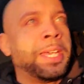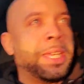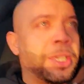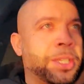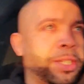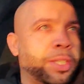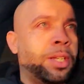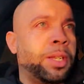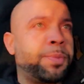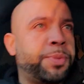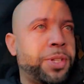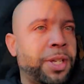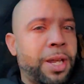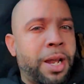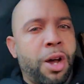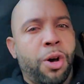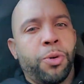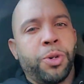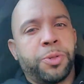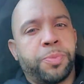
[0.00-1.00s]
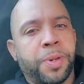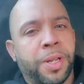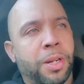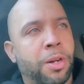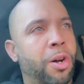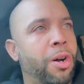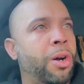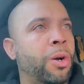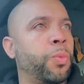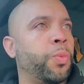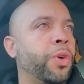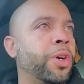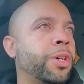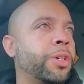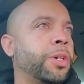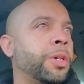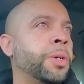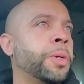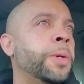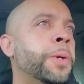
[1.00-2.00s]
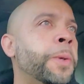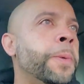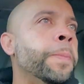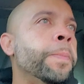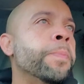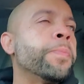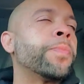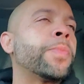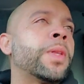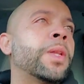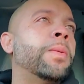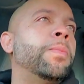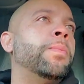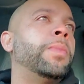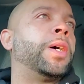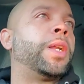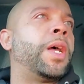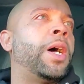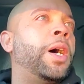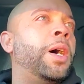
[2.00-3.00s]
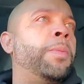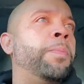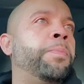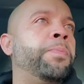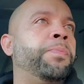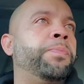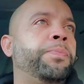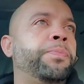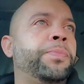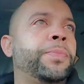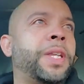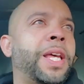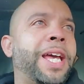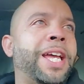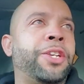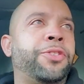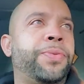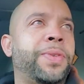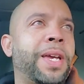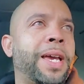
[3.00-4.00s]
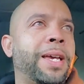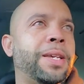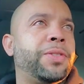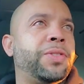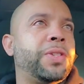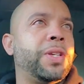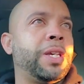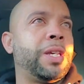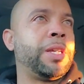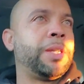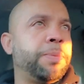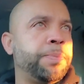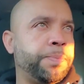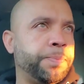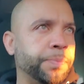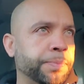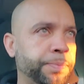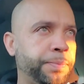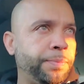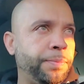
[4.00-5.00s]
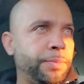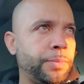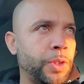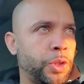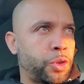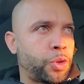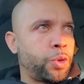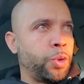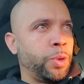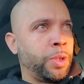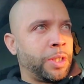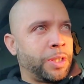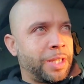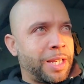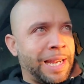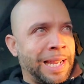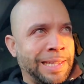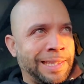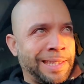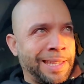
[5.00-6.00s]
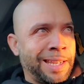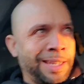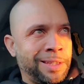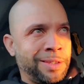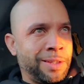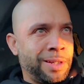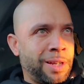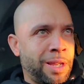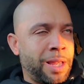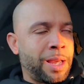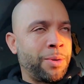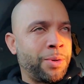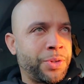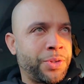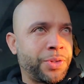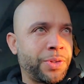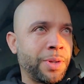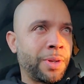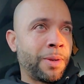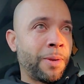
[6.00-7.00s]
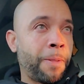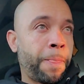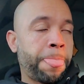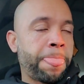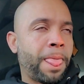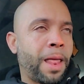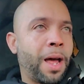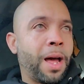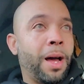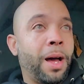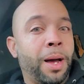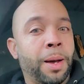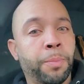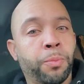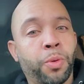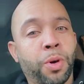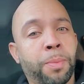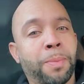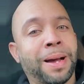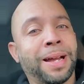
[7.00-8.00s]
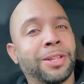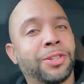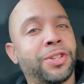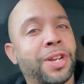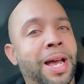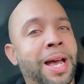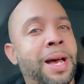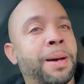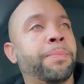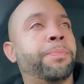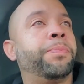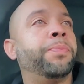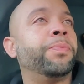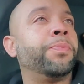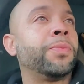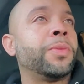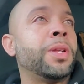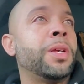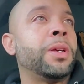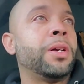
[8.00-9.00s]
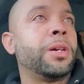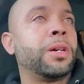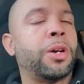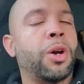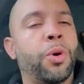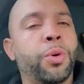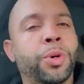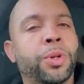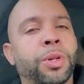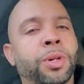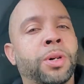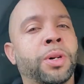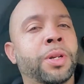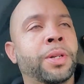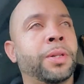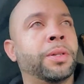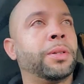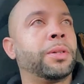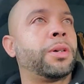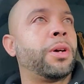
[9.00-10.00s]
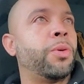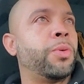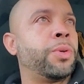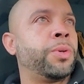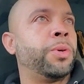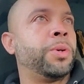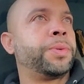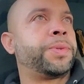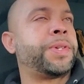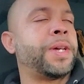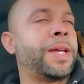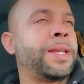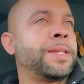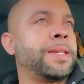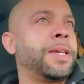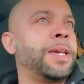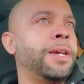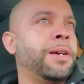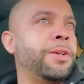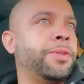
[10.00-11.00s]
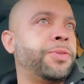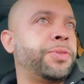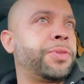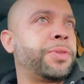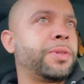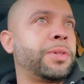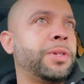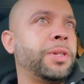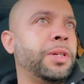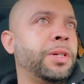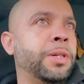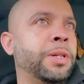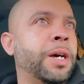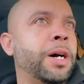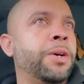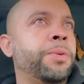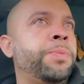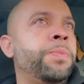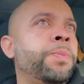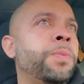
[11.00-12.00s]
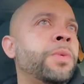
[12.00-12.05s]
You know what I'm saying? I've always been a hard worker, but the HVAC schooling that I did, you know, that was with my job going on 10 years, you know.